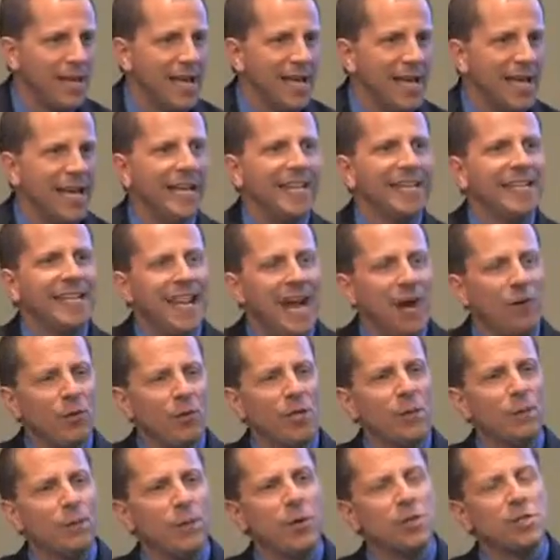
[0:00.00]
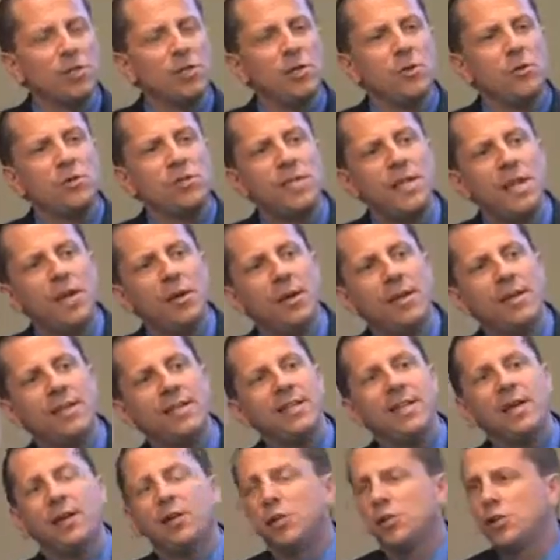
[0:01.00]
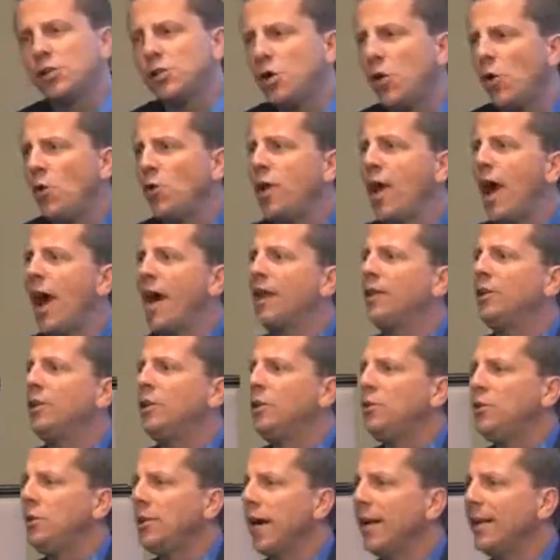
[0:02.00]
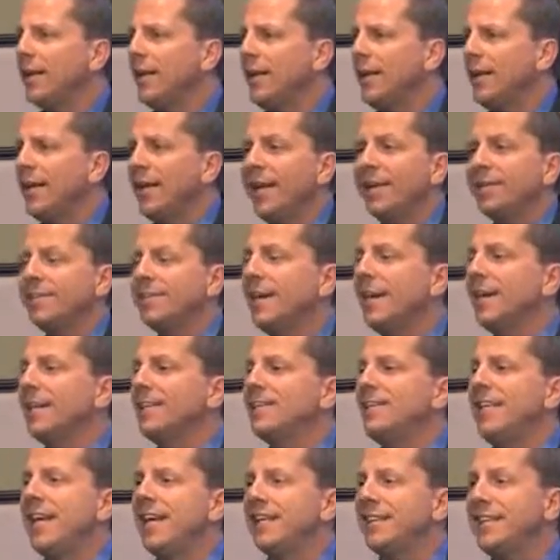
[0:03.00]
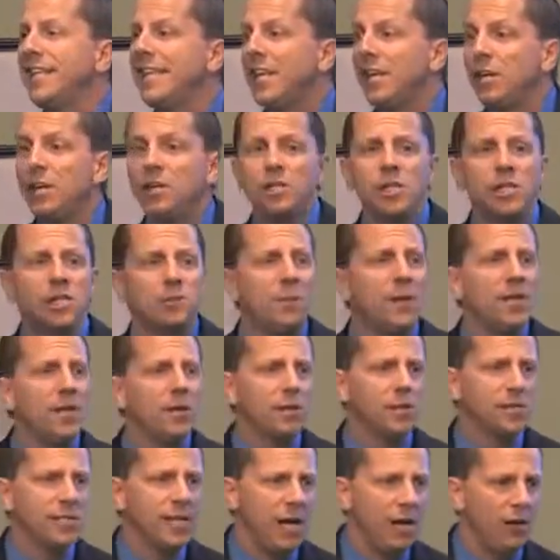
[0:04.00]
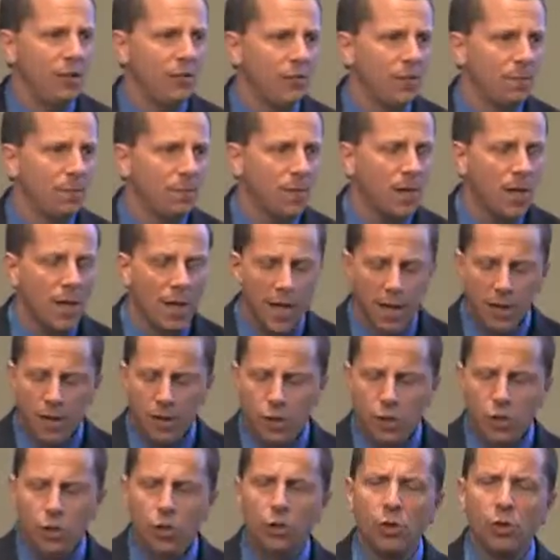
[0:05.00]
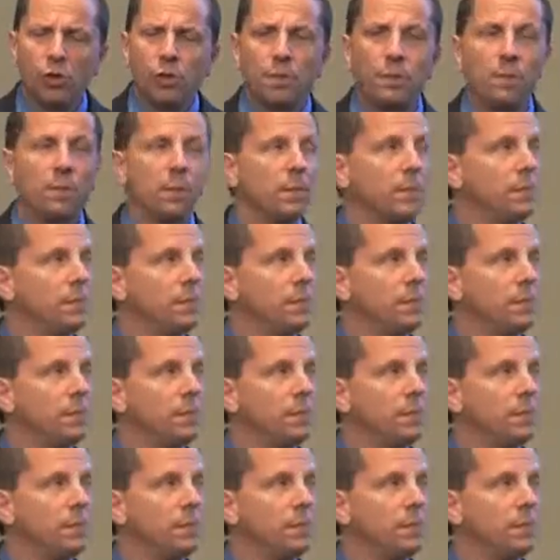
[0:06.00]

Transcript: And get with the person who's here, and they'll show you how to do that. It's not a technique. You just be yourself. Tool.